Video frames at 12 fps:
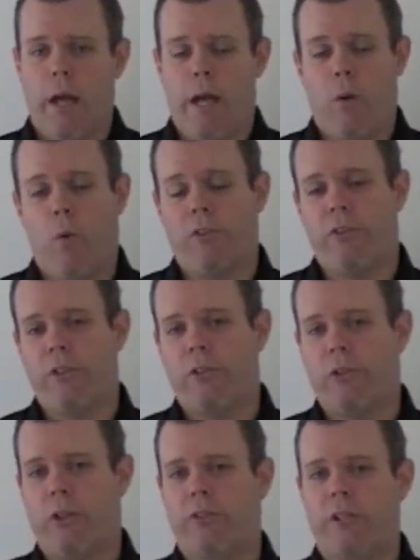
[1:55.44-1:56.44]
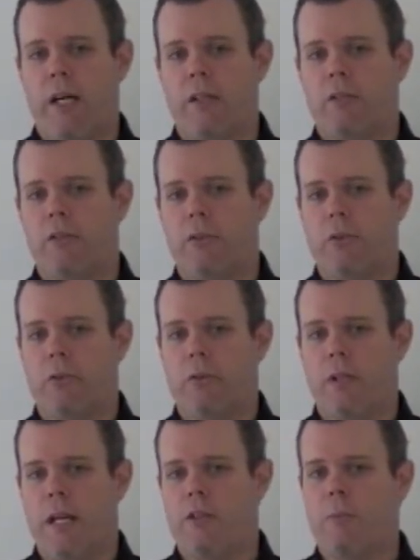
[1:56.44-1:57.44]
And it wasn't until I started
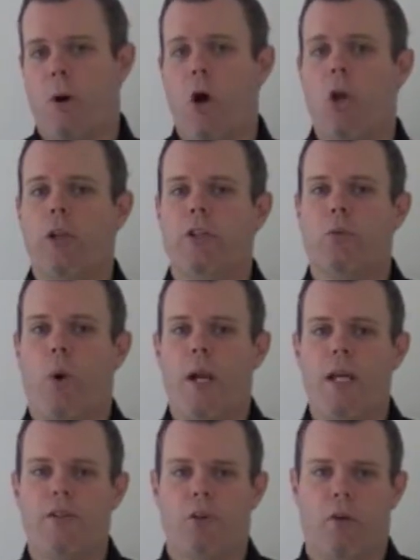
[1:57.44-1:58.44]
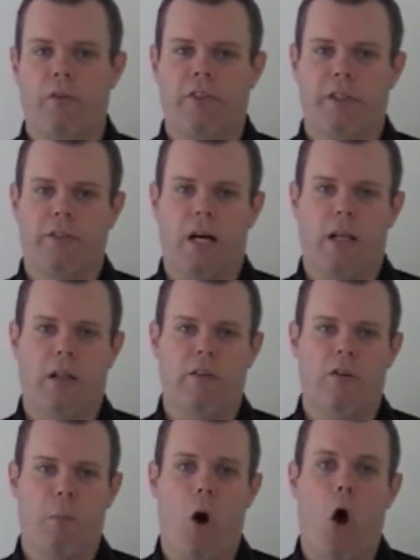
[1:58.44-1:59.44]
to get into my early 20s and obviously start
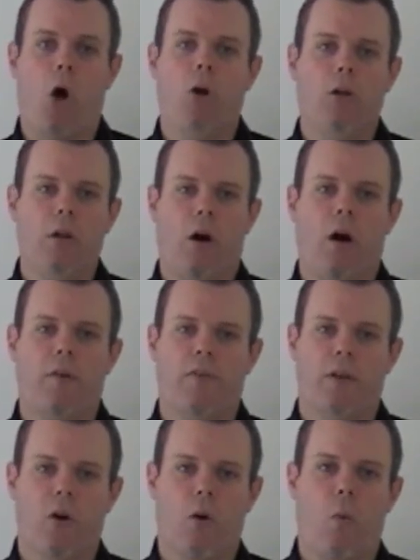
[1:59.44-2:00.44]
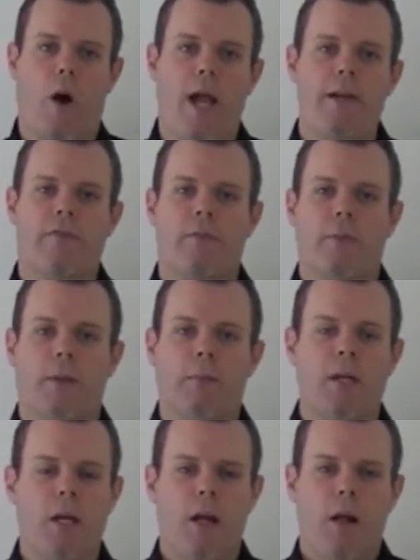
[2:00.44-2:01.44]
living my own life and got away from
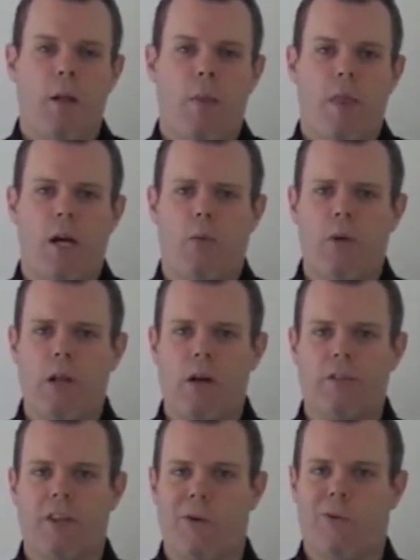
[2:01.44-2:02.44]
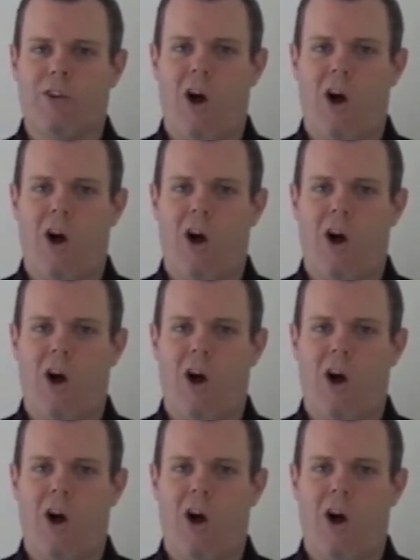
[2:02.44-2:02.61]
him that I realized that there was a